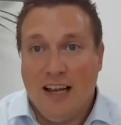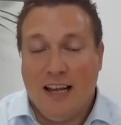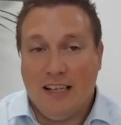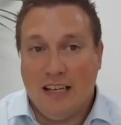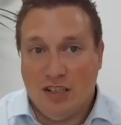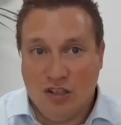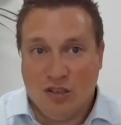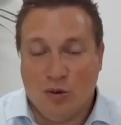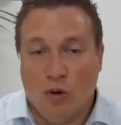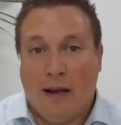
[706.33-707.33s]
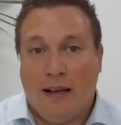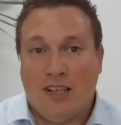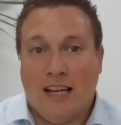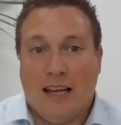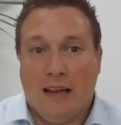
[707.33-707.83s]
It's just all about
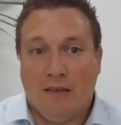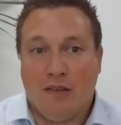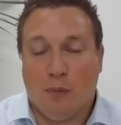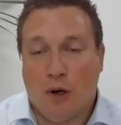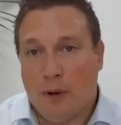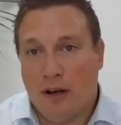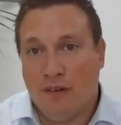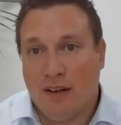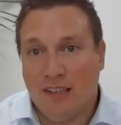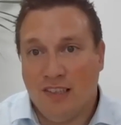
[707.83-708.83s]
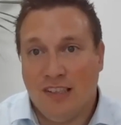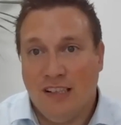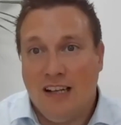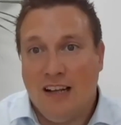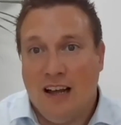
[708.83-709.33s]
taking some proper advice
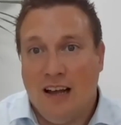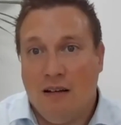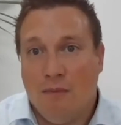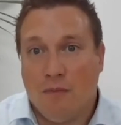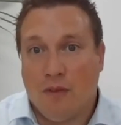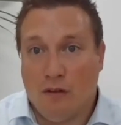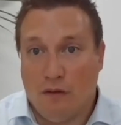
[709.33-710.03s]
from